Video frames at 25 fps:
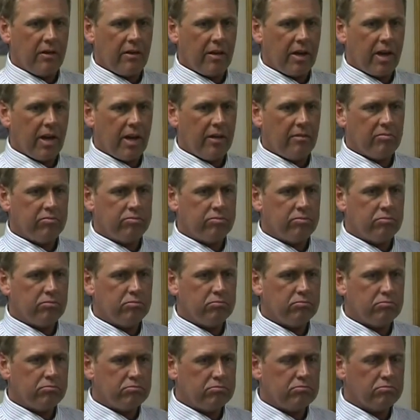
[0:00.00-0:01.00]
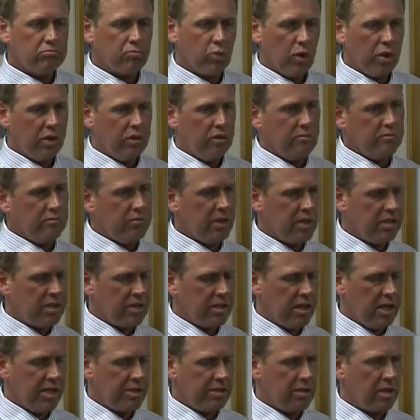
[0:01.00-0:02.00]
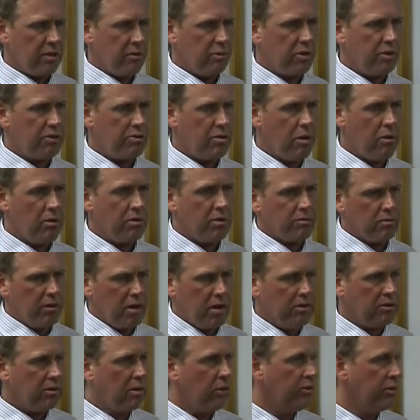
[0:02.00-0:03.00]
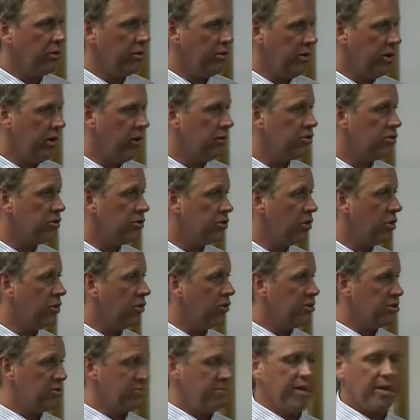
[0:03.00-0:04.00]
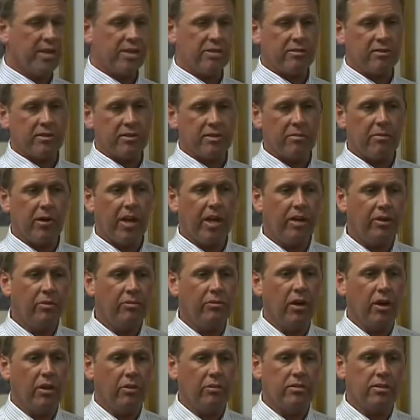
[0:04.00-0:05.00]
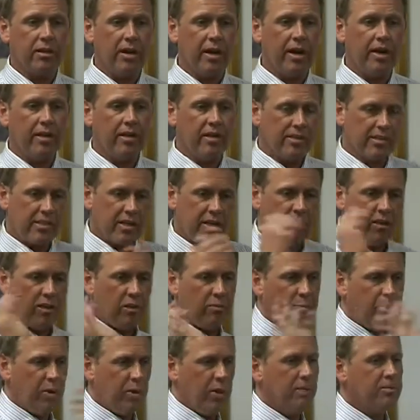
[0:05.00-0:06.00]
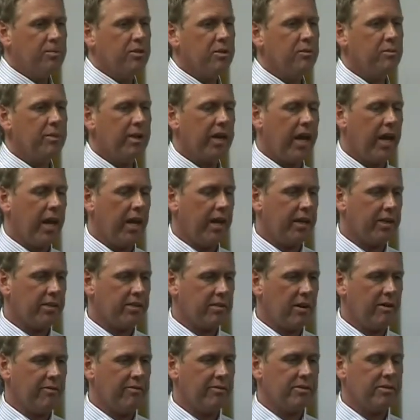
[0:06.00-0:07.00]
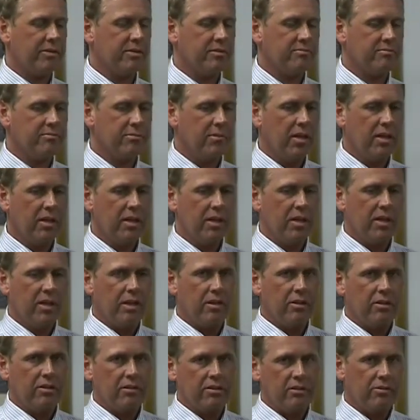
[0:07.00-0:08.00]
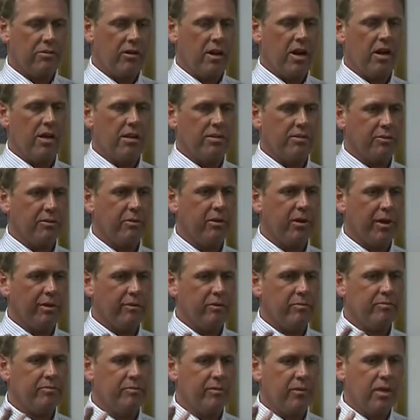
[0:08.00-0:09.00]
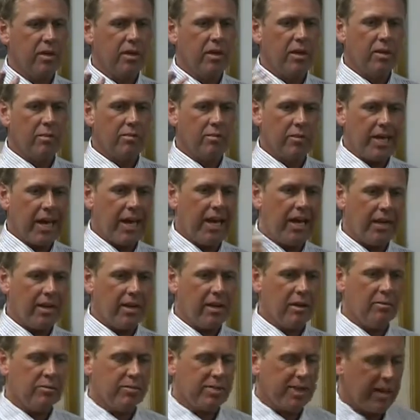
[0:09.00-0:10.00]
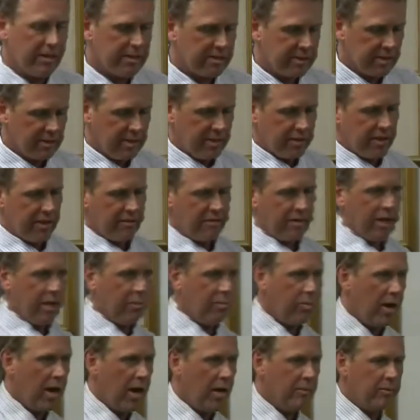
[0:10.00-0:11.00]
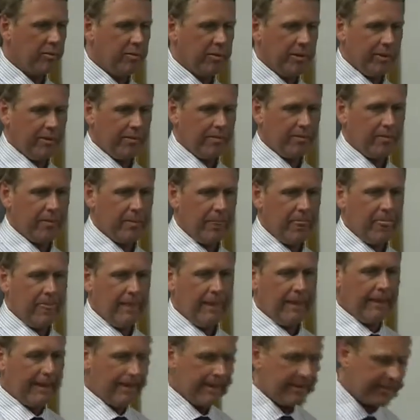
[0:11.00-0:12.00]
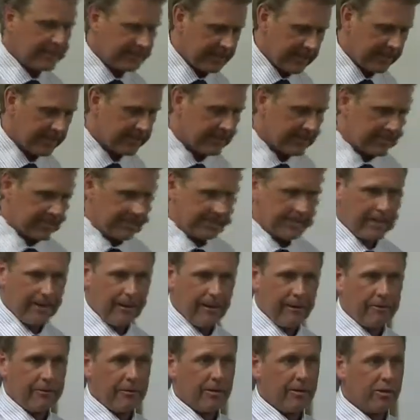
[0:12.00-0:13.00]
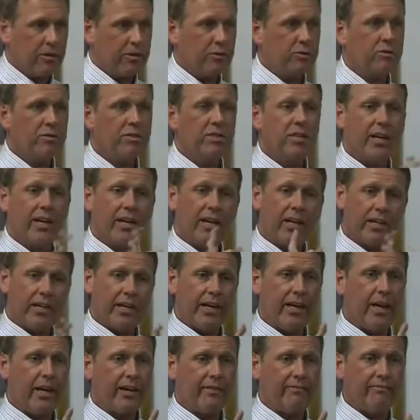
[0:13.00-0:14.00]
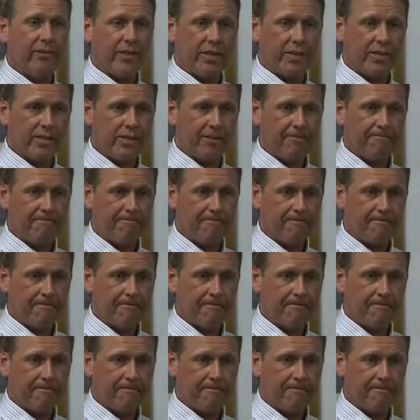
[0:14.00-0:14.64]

Okay? Well, the engine light's on. What's wrong with it? Well, I don't really know, so you go to a specialist, somebody who knows. All right, let's say you pull up to the mechanic's office or a garage or whatever. Mechanic comes out and says, look, I've got a problem here. He looks at it and says, yeah, hold on just 1 second, I think I can fix it.